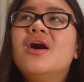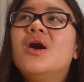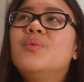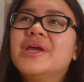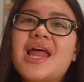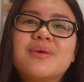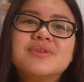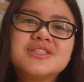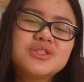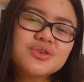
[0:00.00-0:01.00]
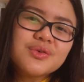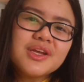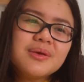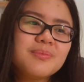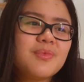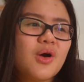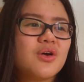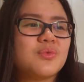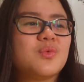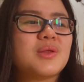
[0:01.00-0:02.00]
when I will stream
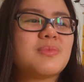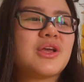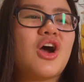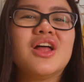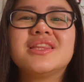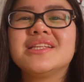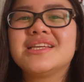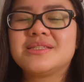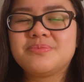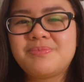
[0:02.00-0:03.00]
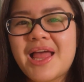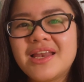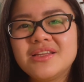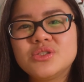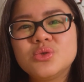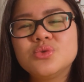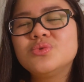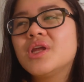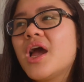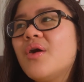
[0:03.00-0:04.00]
on what my content is planning to do
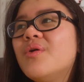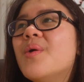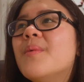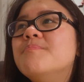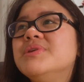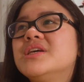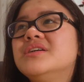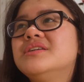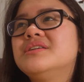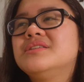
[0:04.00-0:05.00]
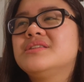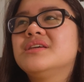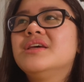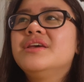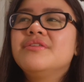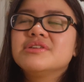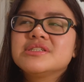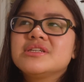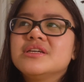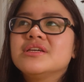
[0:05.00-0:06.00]
now because here's the
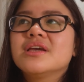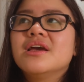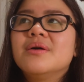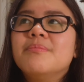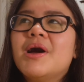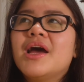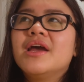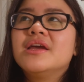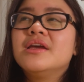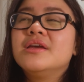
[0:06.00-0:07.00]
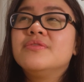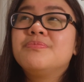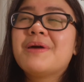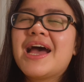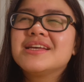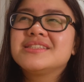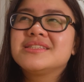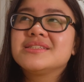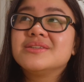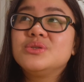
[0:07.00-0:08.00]
thing my
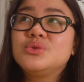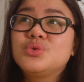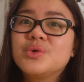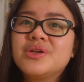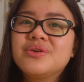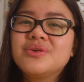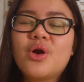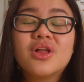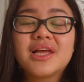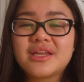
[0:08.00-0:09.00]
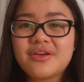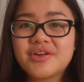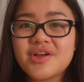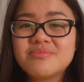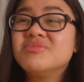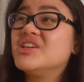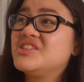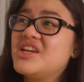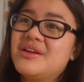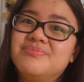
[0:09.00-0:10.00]
past Twitter Holla at Erica is
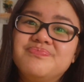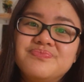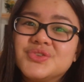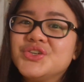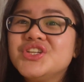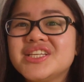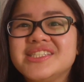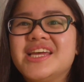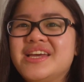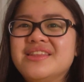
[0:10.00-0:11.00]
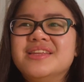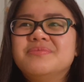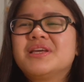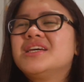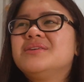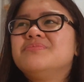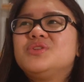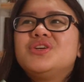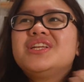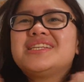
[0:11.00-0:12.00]
dead good as dead because
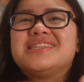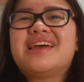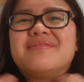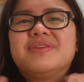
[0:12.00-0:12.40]
good as dead